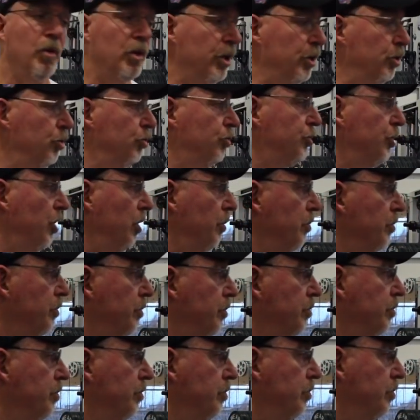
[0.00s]
Leadership.
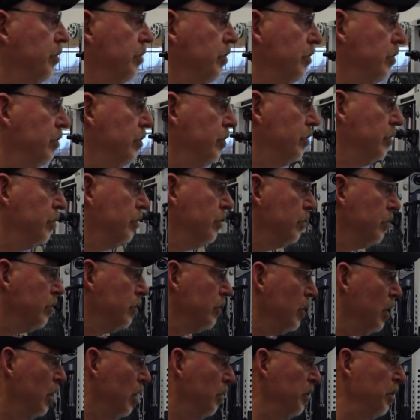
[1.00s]

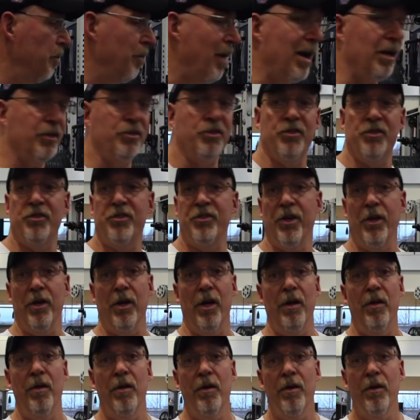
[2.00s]
Miles is a
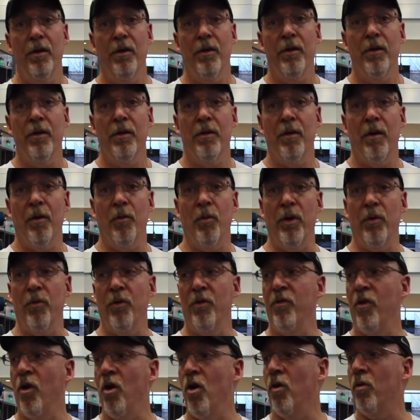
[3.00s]
stud.
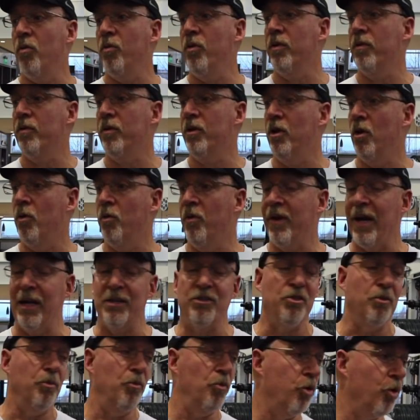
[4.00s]
We've
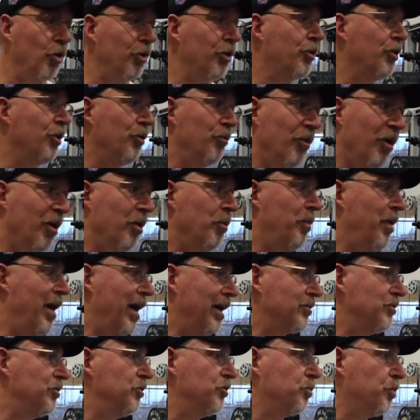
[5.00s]
got some really good running
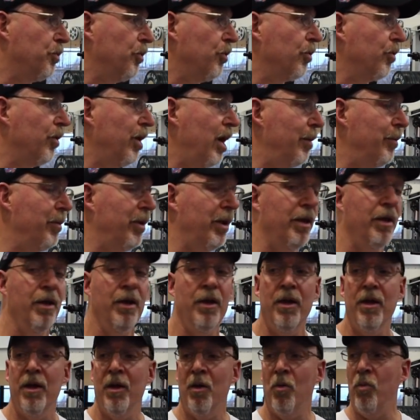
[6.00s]
backs in this program, and
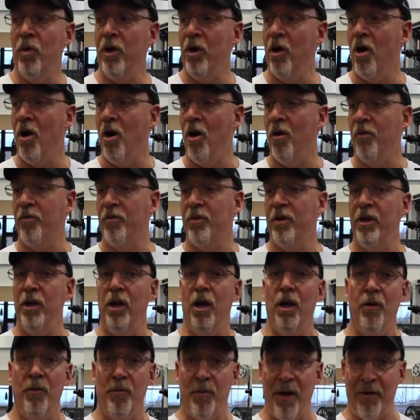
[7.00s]
we all,
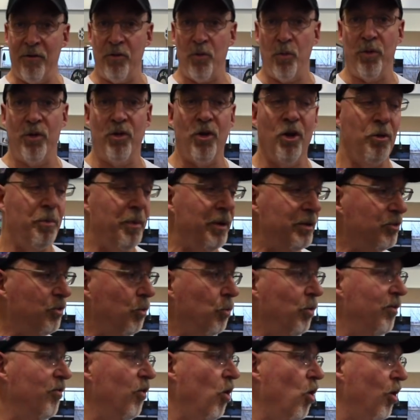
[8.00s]
after we talked about
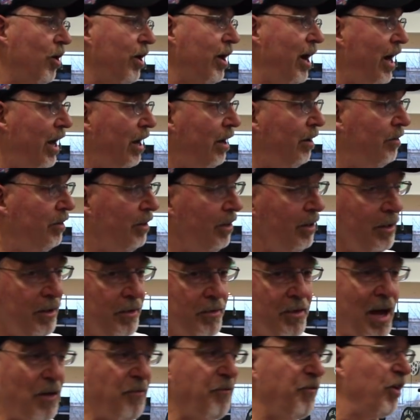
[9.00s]
it, we've all kind of
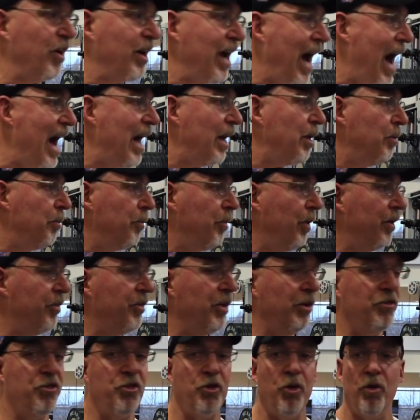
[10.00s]
not forgotten, but
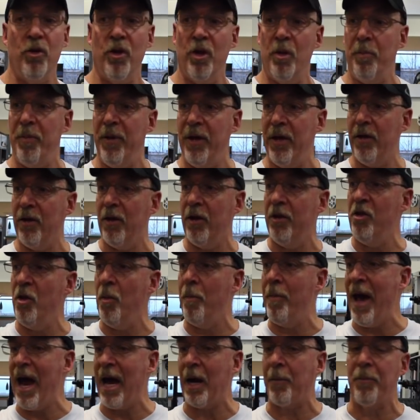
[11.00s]
they've certainly been in the
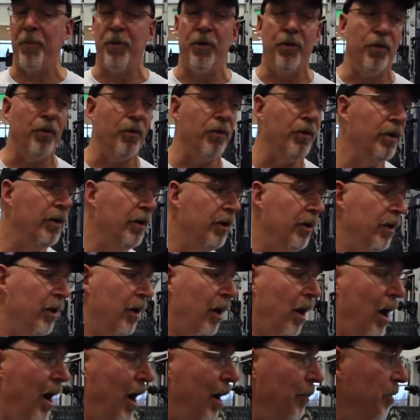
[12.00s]
back
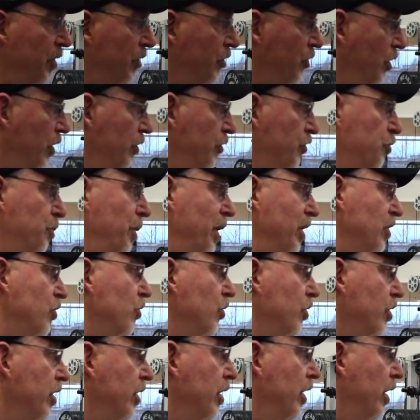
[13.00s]
burner. This kid's a
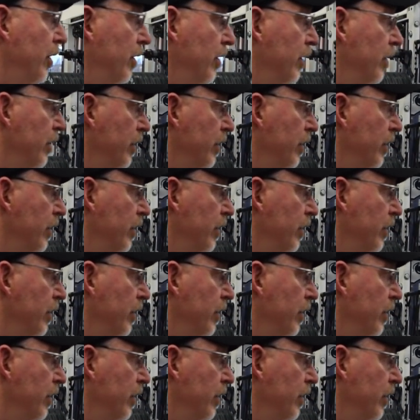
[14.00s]
special kid,